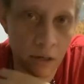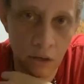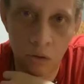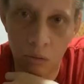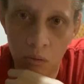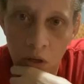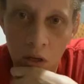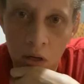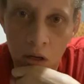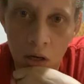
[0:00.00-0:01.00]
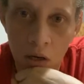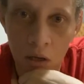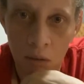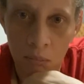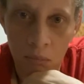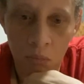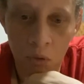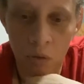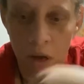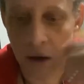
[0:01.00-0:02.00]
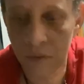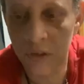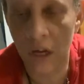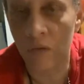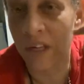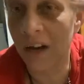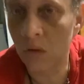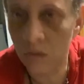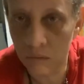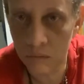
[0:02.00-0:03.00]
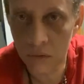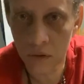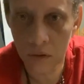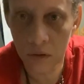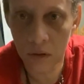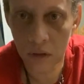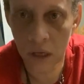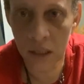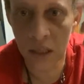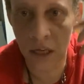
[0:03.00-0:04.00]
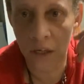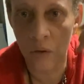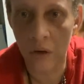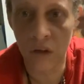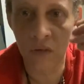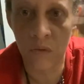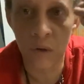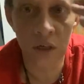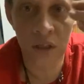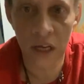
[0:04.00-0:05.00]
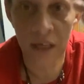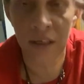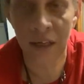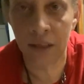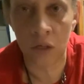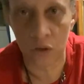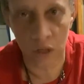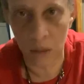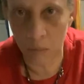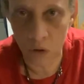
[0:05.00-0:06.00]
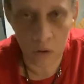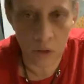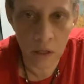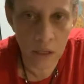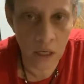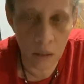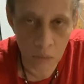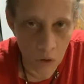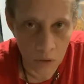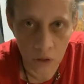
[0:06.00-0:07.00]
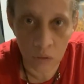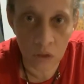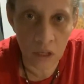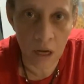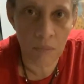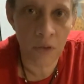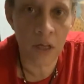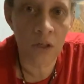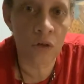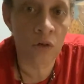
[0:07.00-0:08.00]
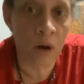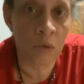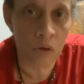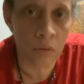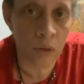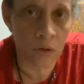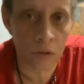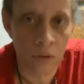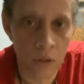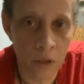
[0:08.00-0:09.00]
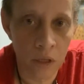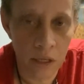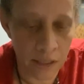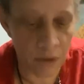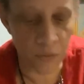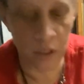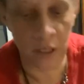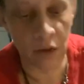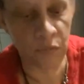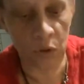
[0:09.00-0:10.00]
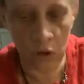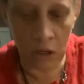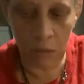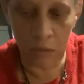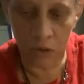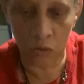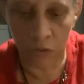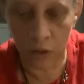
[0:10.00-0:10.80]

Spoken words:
you. When you have self-doubt, it's like you hear that voice that tells you to keep going, don't stop. That's your grandmother around you. Definitely. I feel her coming through very